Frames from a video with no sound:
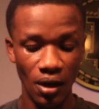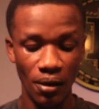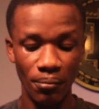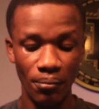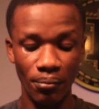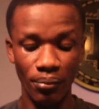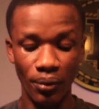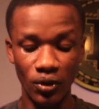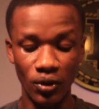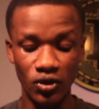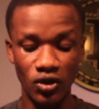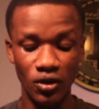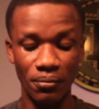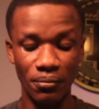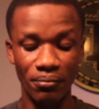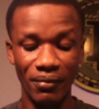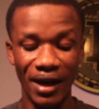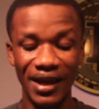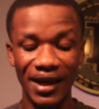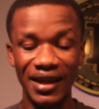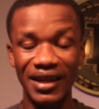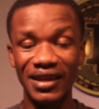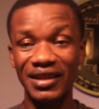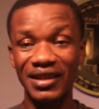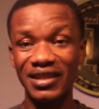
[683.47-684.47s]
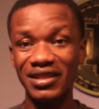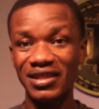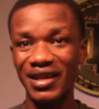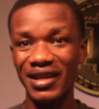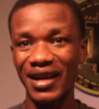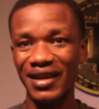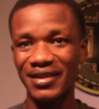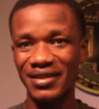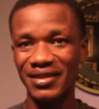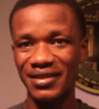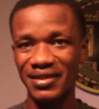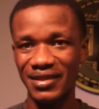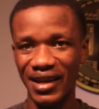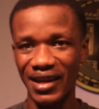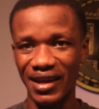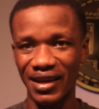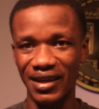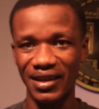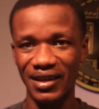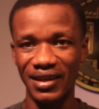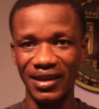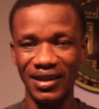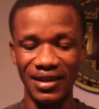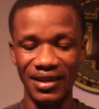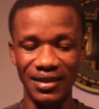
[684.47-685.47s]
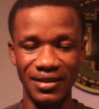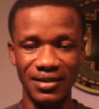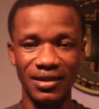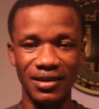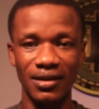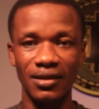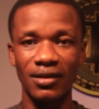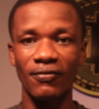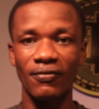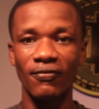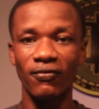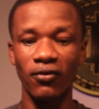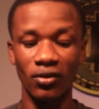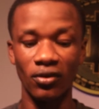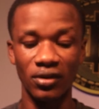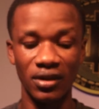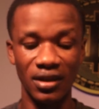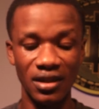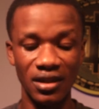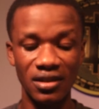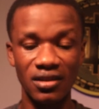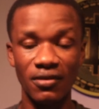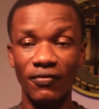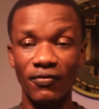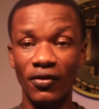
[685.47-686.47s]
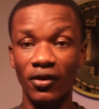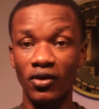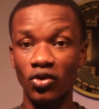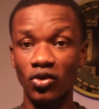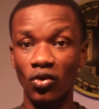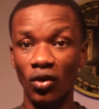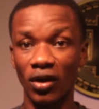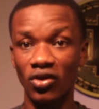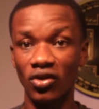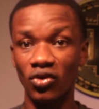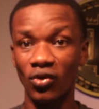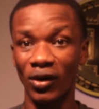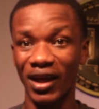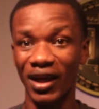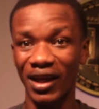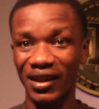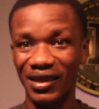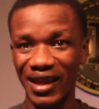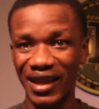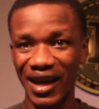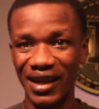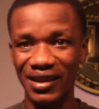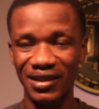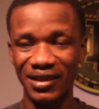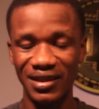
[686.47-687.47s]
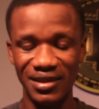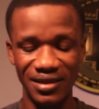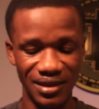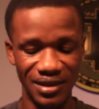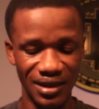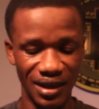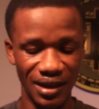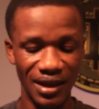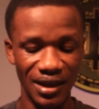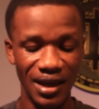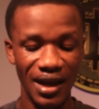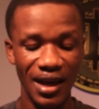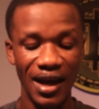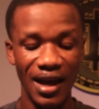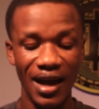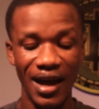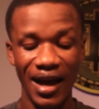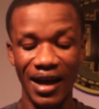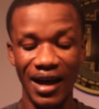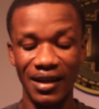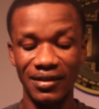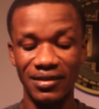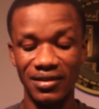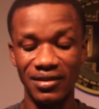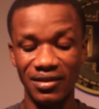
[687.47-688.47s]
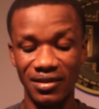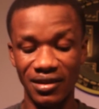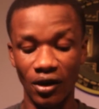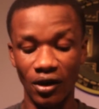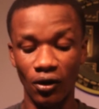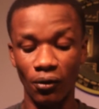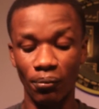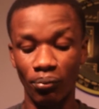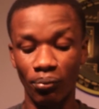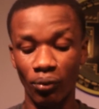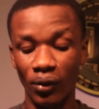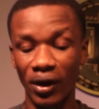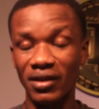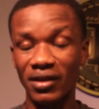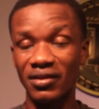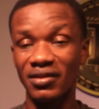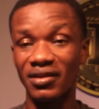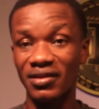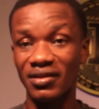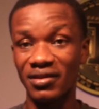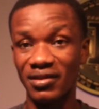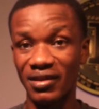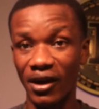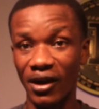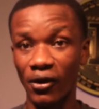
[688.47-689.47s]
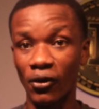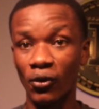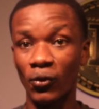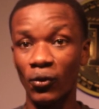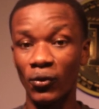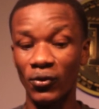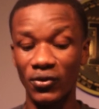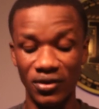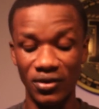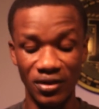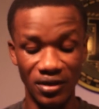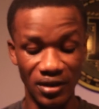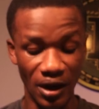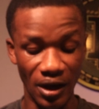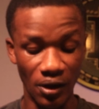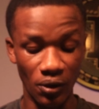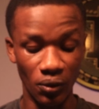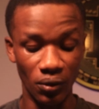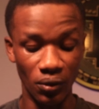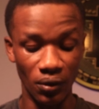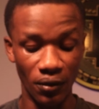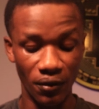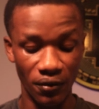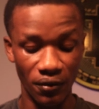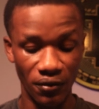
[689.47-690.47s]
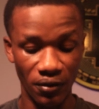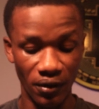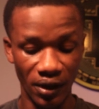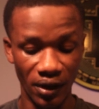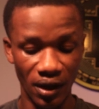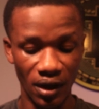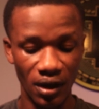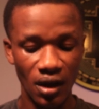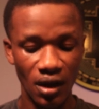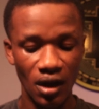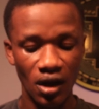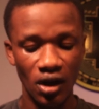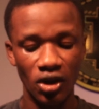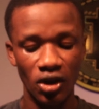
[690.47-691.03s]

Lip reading: But my initial stake is for this very token to get that listing at 0.003.